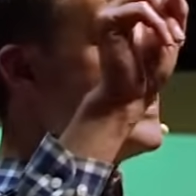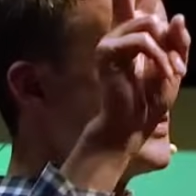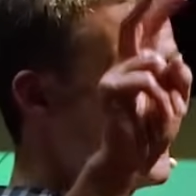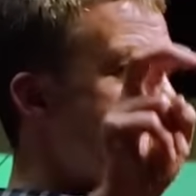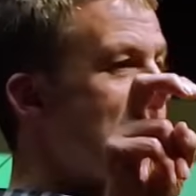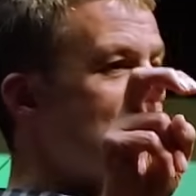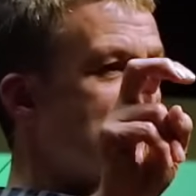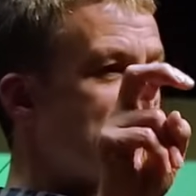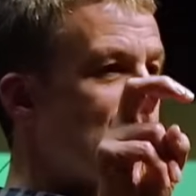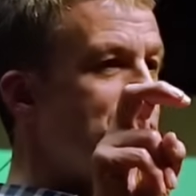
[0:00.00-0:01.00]

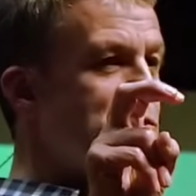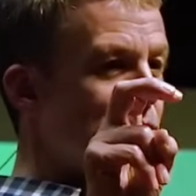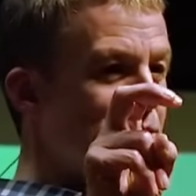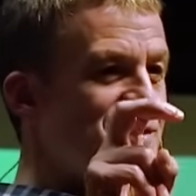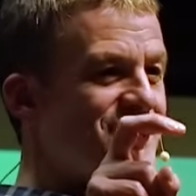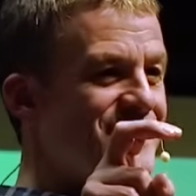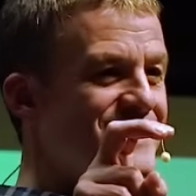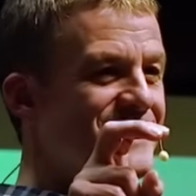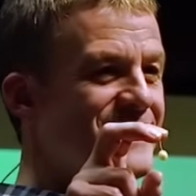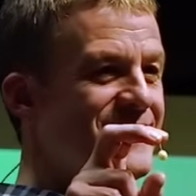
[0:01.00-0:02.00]
sacred scriptures.
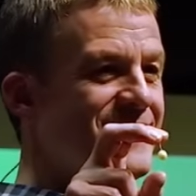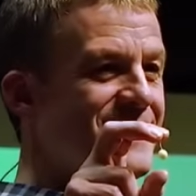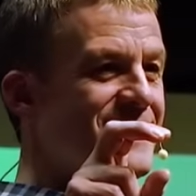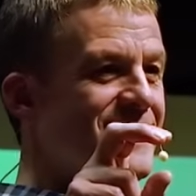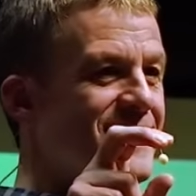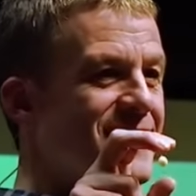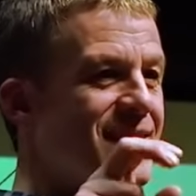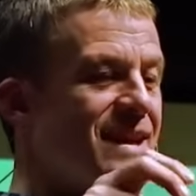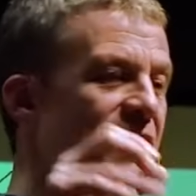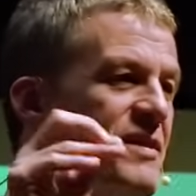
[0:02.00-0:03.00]

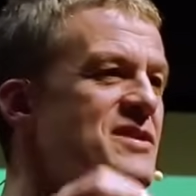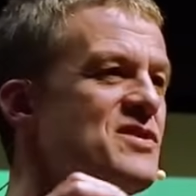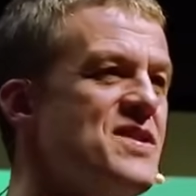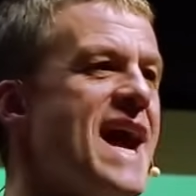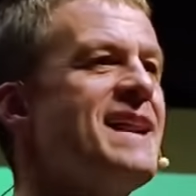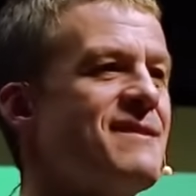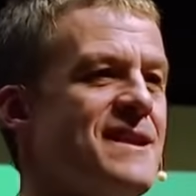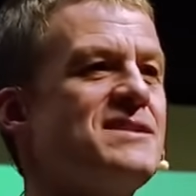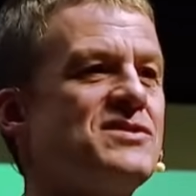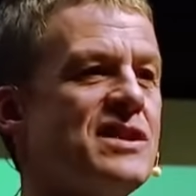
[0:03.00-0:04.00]
Now, these are not
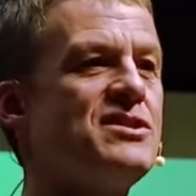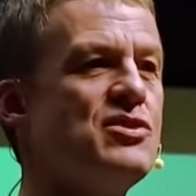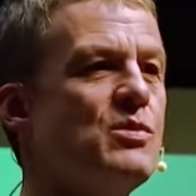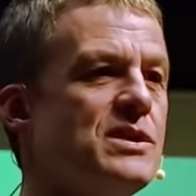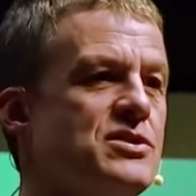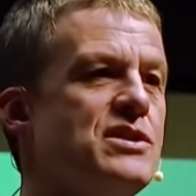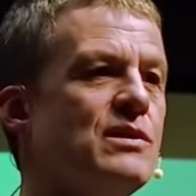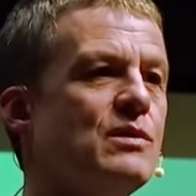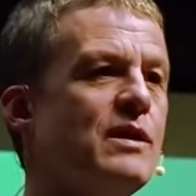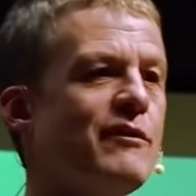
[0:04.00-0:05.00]
things that you would
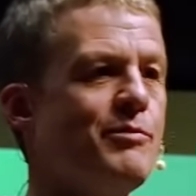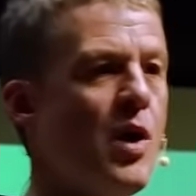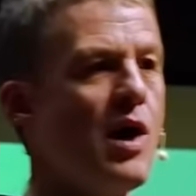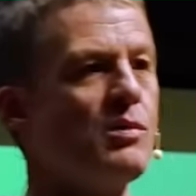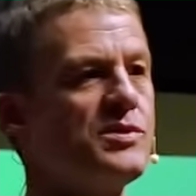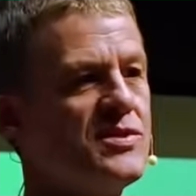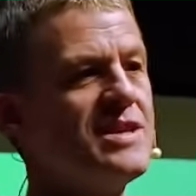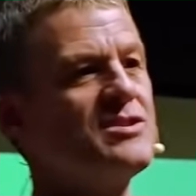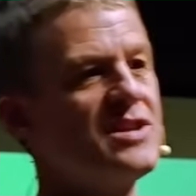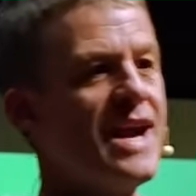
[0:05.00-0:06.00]
do if Paul was
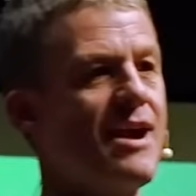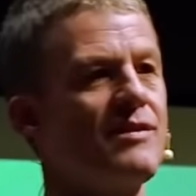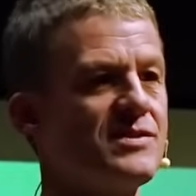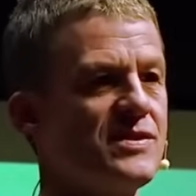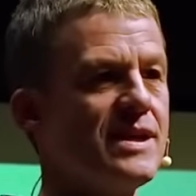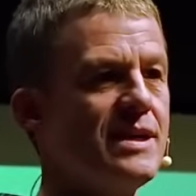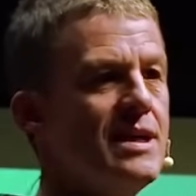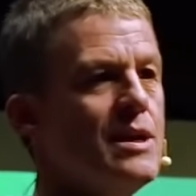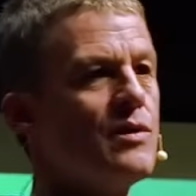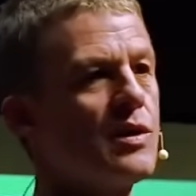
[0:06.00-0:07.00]
teaching heresy
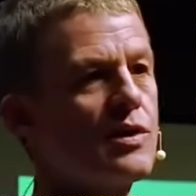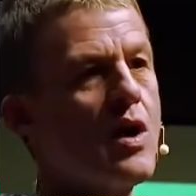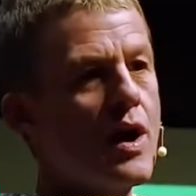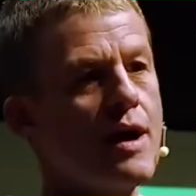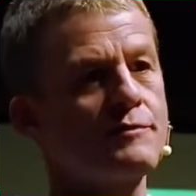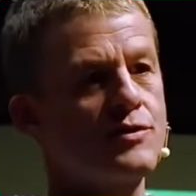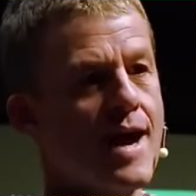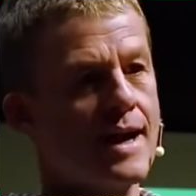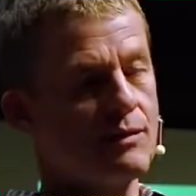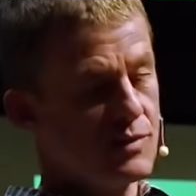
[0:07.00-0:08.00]
or had gone off
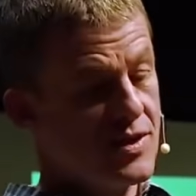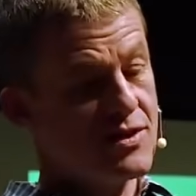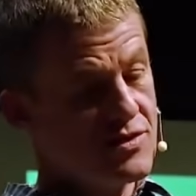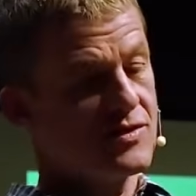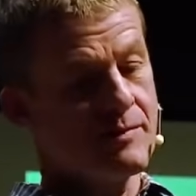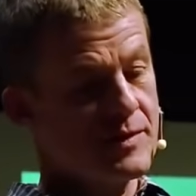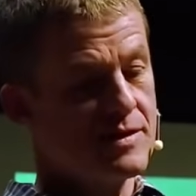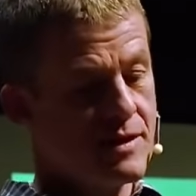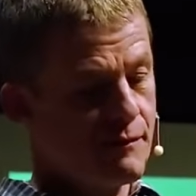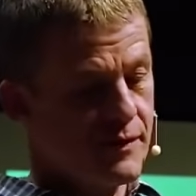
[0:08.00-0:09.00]
track and was teaching
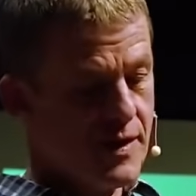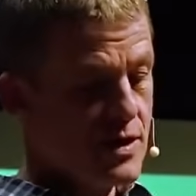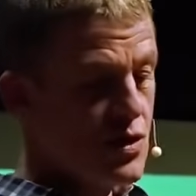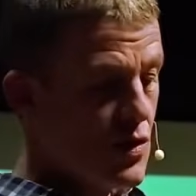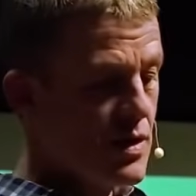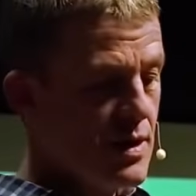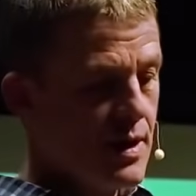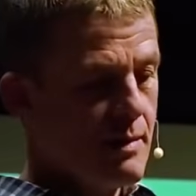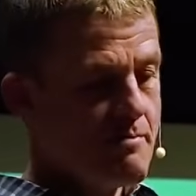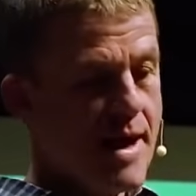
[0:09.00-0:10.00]
something different than your
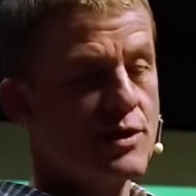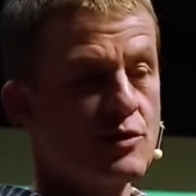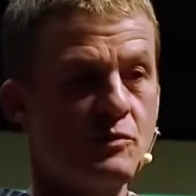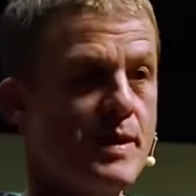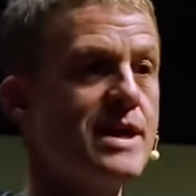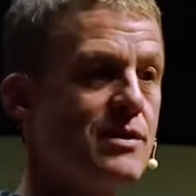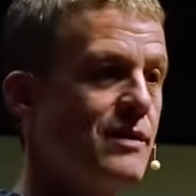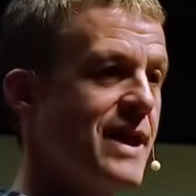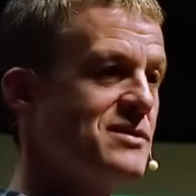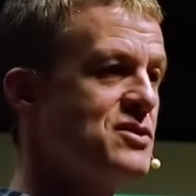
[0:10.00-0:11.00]
mentors,
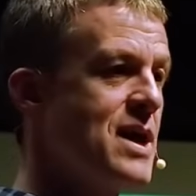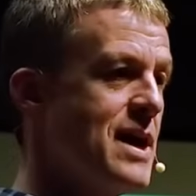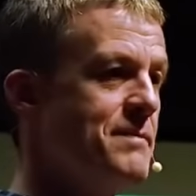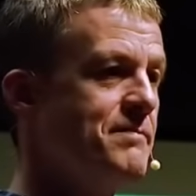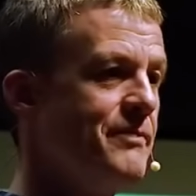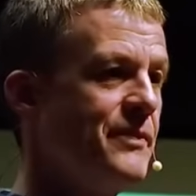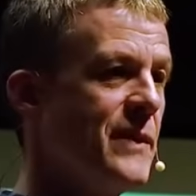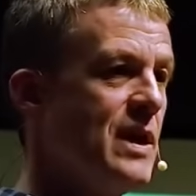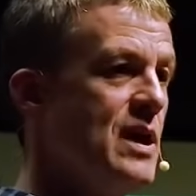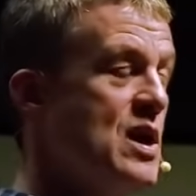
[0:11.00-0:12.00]
Peter and John.
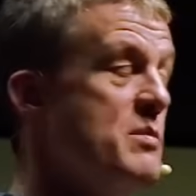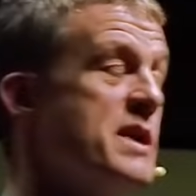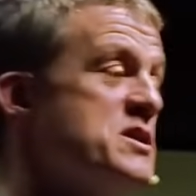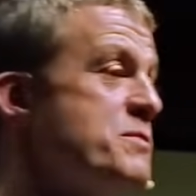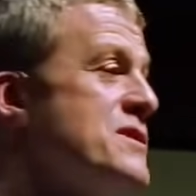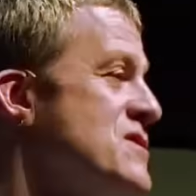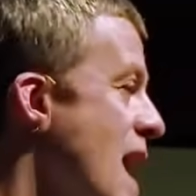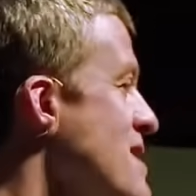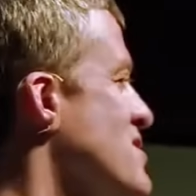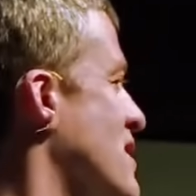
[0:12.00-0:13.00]
But it's
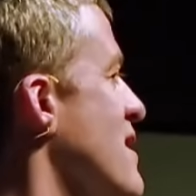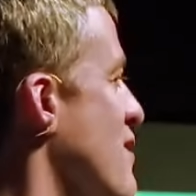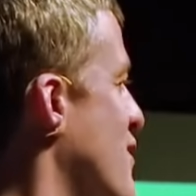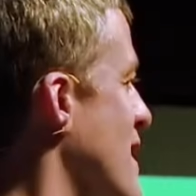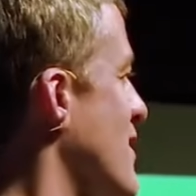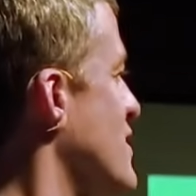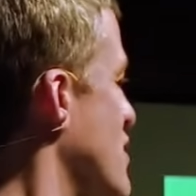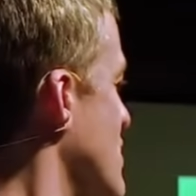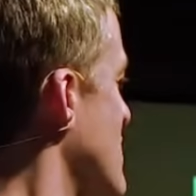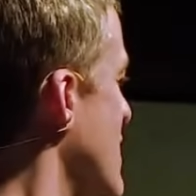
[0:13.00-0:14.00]
precisely
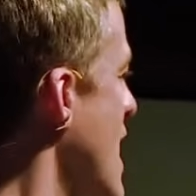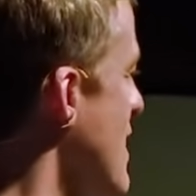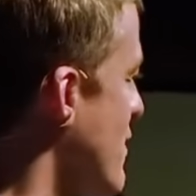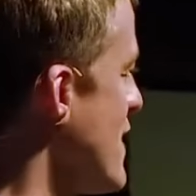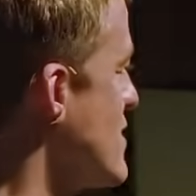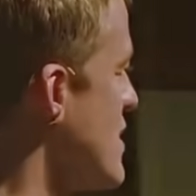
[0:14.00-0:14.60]
the kind of things